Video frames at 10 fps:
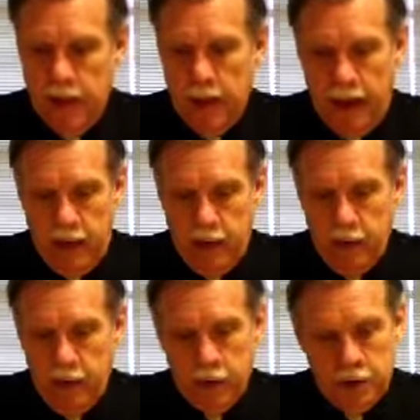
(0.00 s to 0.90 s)
And
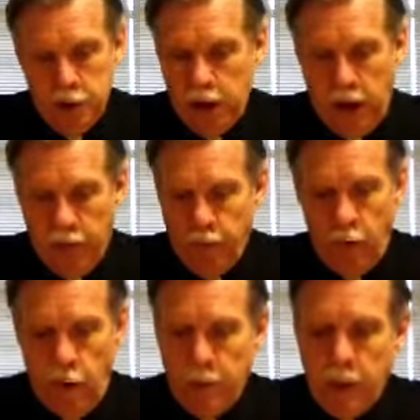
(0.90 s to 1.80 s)
the GI
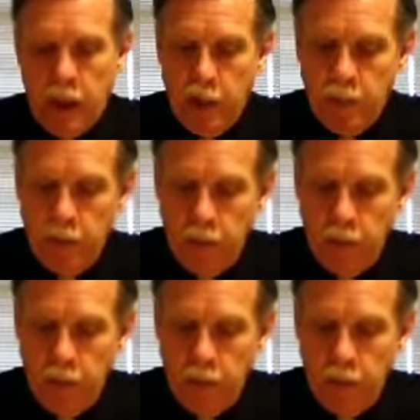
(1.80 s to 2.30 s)
Forum became